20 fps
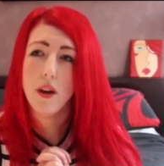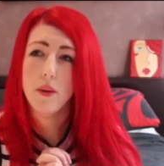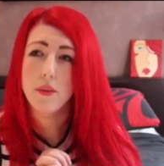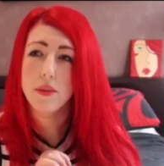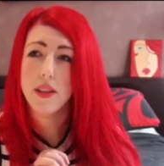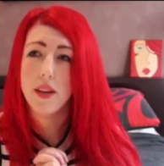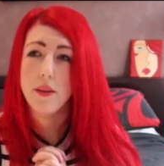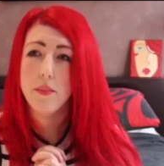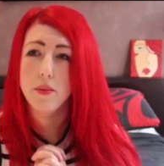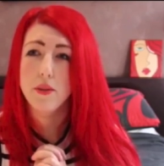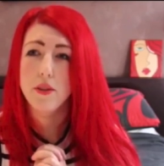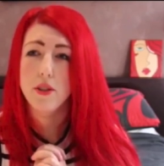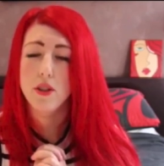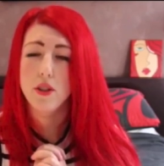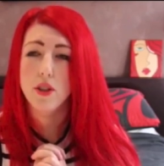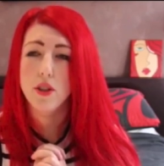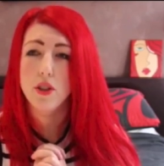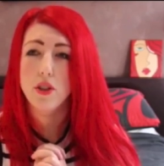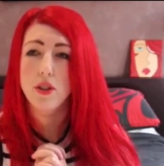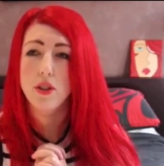I was able to
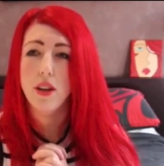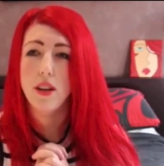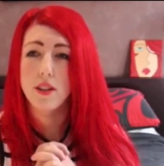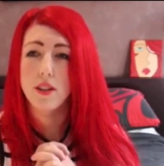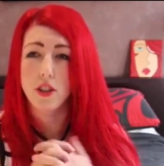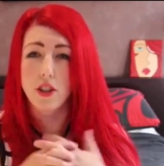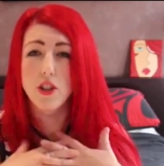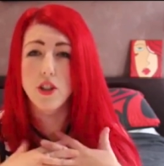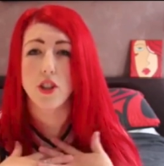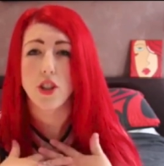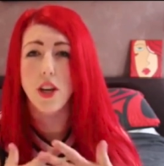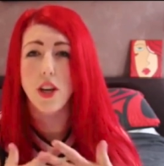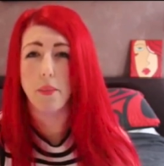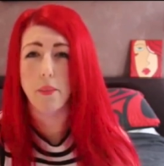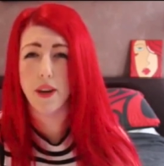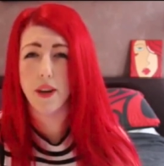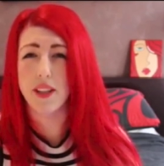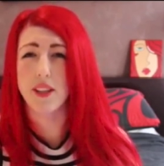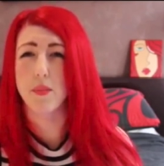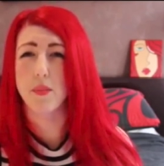share
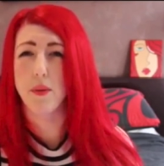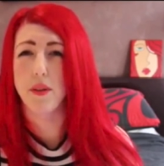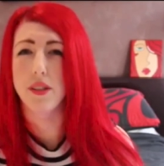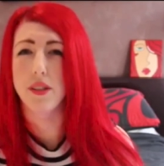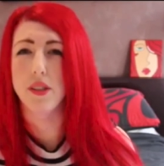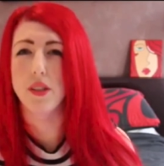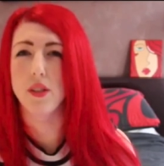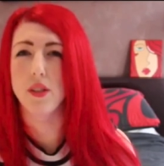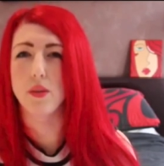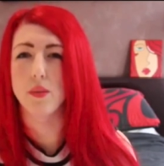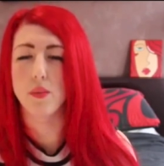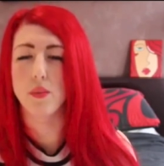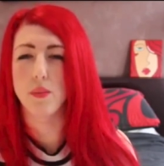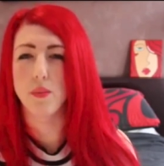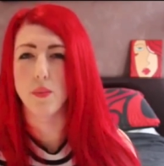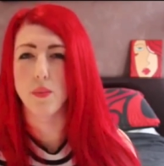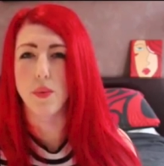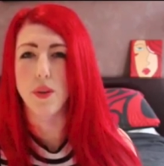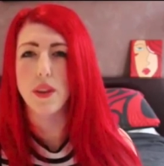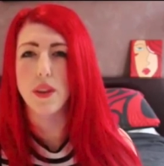my experiences
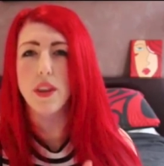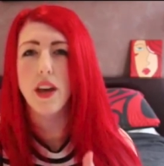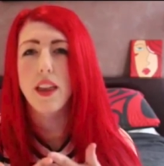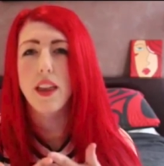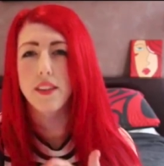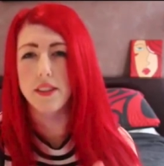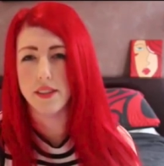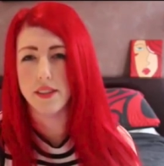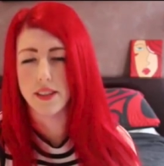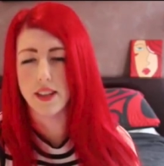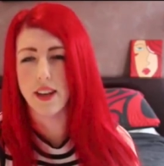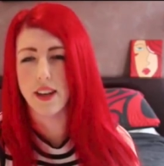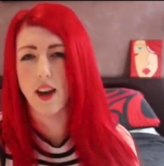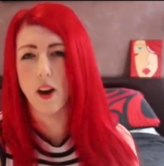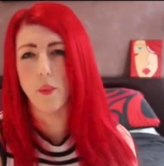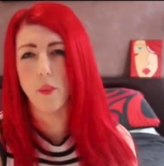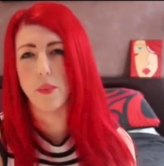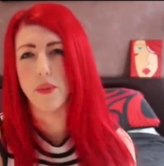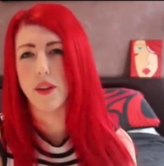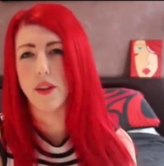with others and
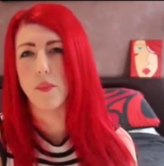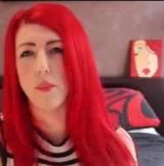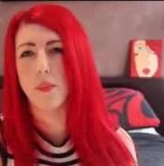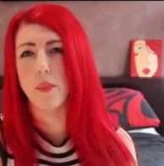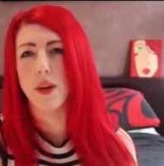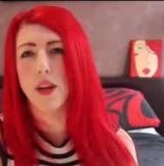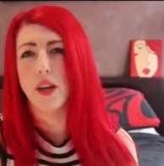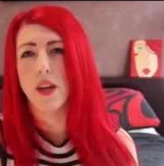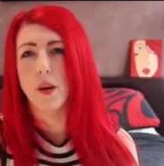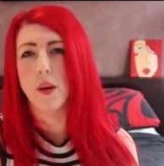help them,